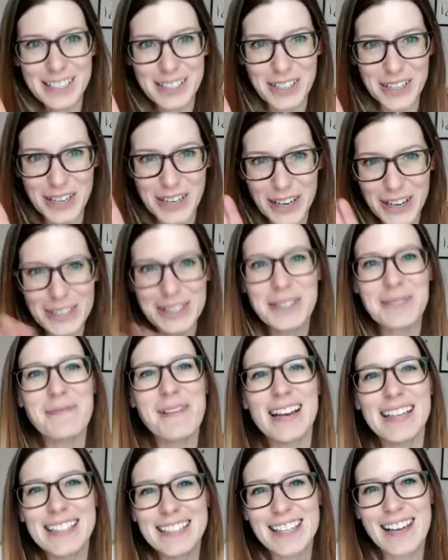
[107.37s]
introduce
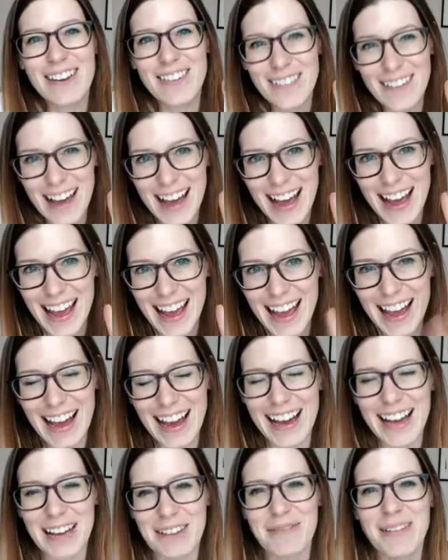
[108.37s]
myself. Hi,
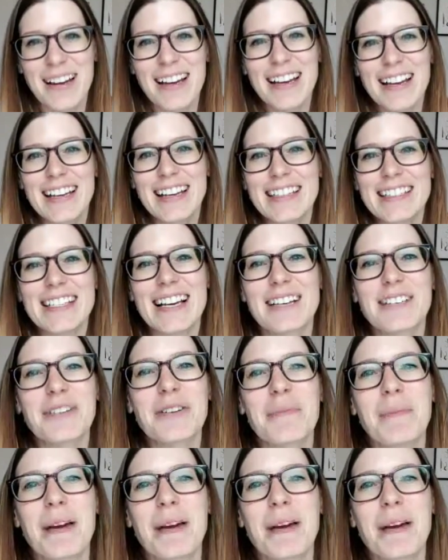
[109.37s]
I'm Dr.